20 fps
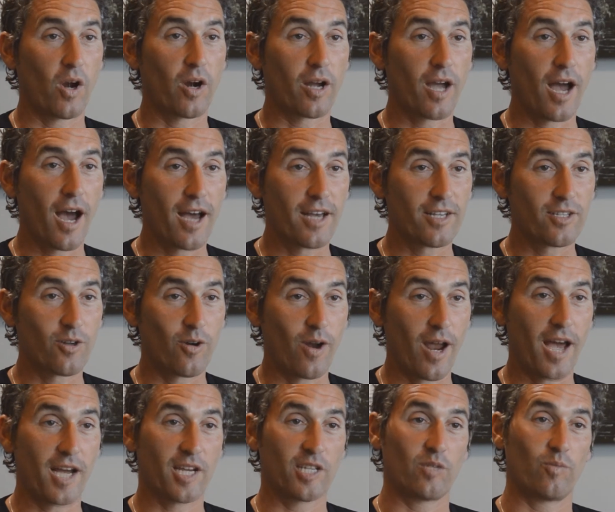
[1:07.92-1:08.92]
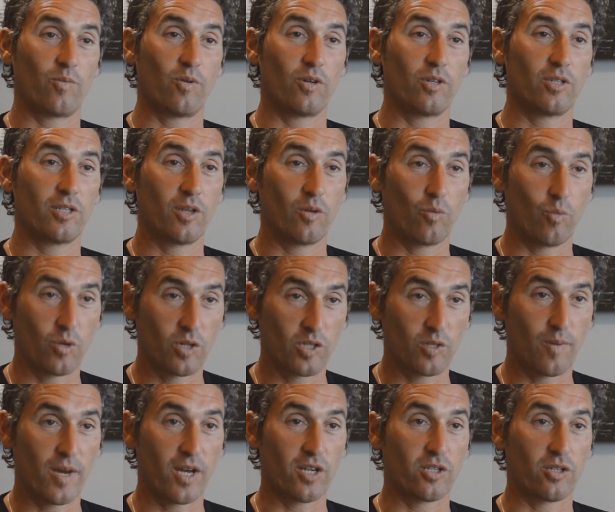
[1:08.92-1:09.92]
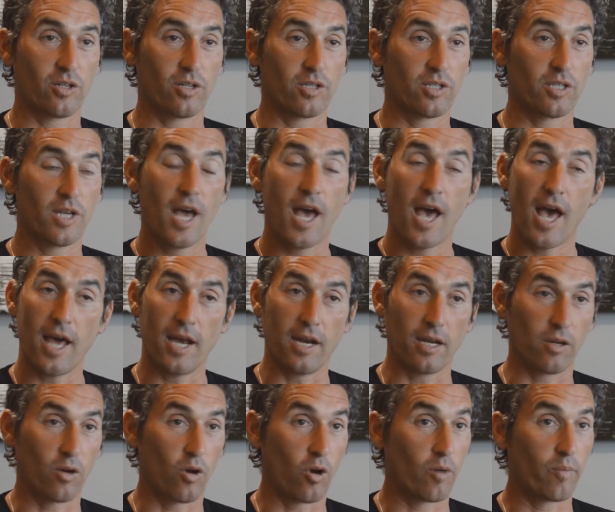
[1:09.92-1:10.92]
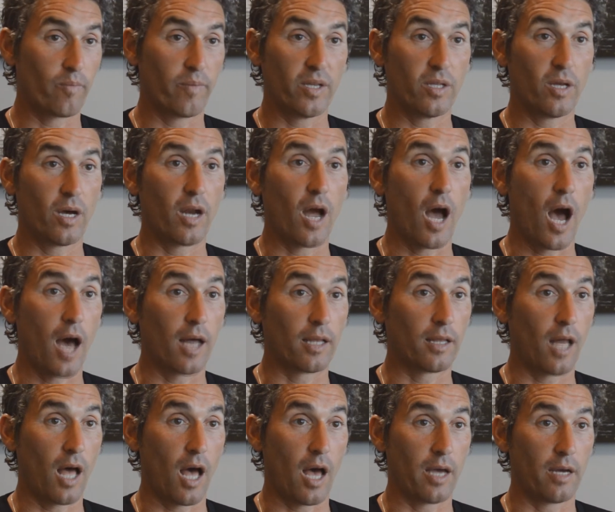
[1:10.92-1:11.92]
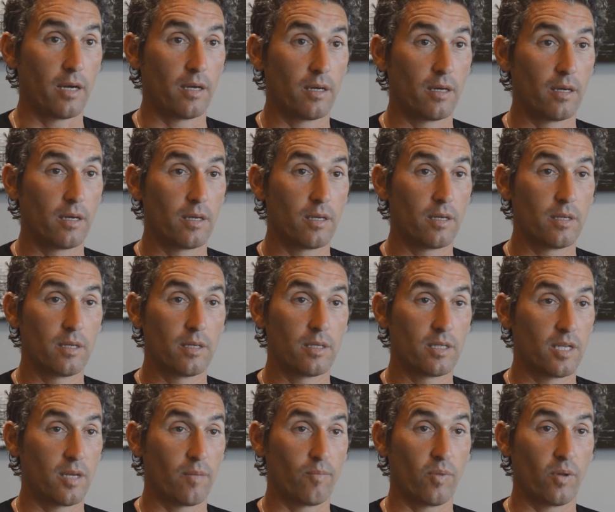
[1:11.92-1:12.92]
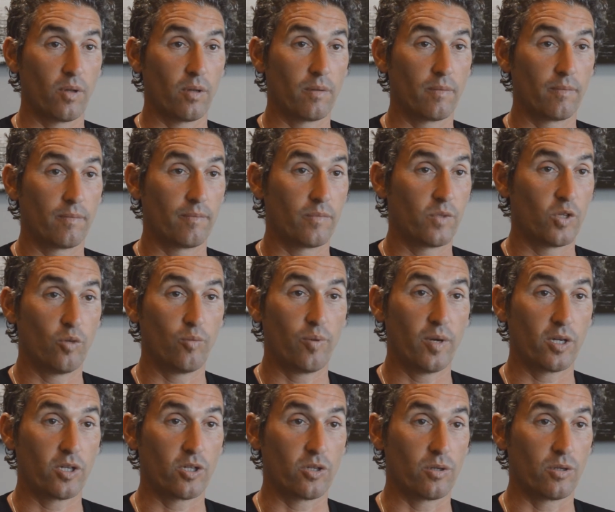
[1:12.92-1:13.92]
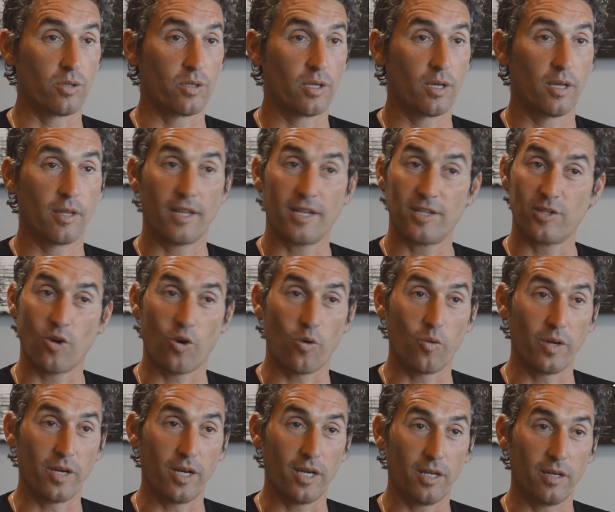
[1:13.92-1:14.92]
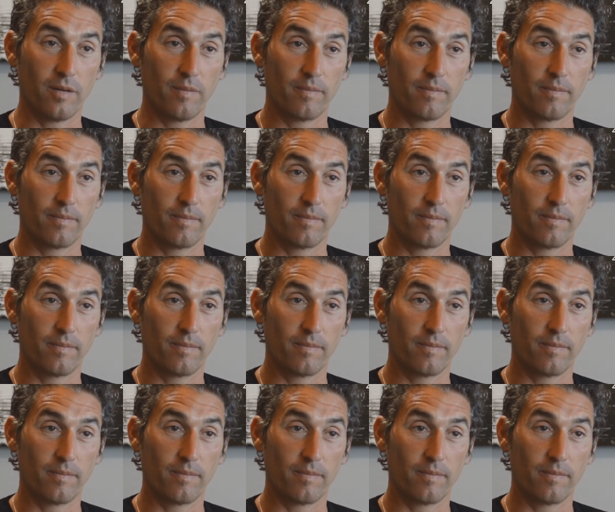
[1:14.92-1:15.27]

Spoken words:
Our guys are experts. We're specialists, and it can all be done online. Simple. Two pictures. That's all we need.